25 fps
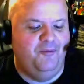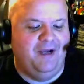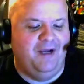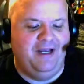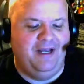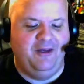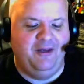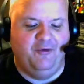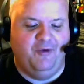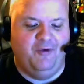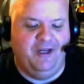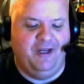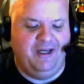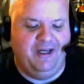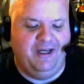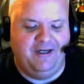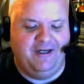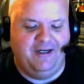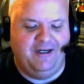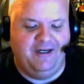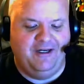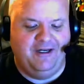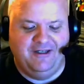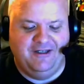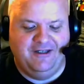way,
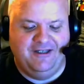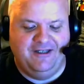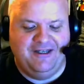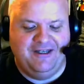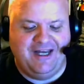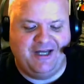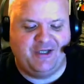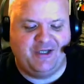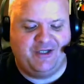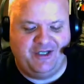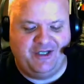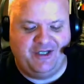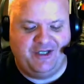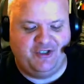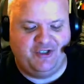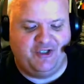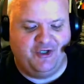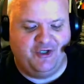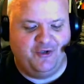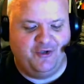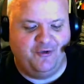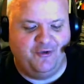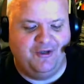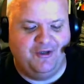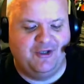the next issue
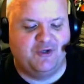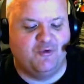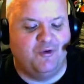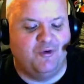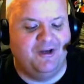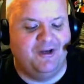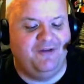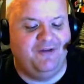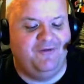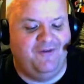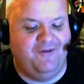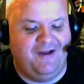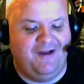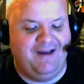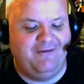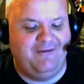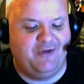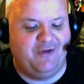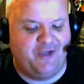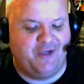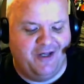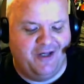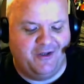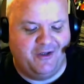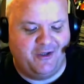is 25
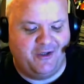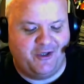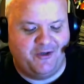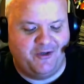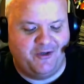cents.